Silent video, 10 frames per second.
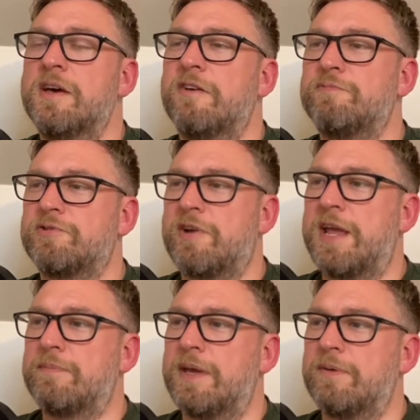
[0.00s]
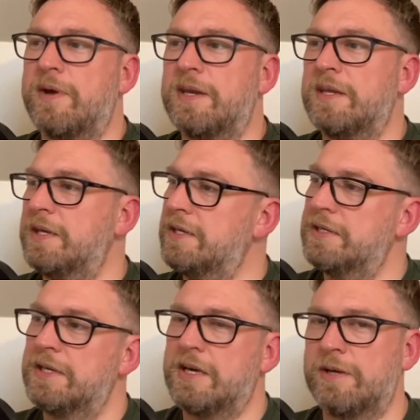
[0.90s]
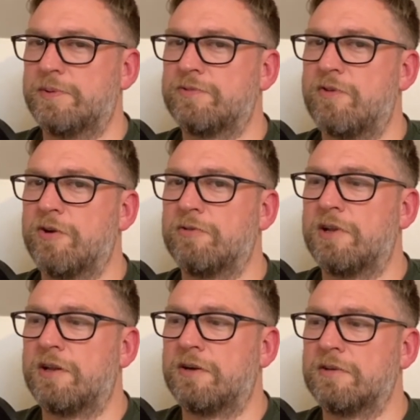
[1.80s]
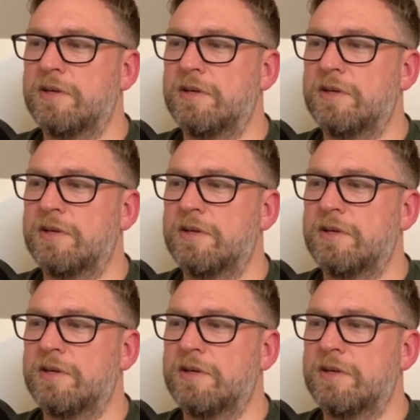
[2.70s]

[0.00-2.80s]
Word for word: of betraying me when I was wrong all along.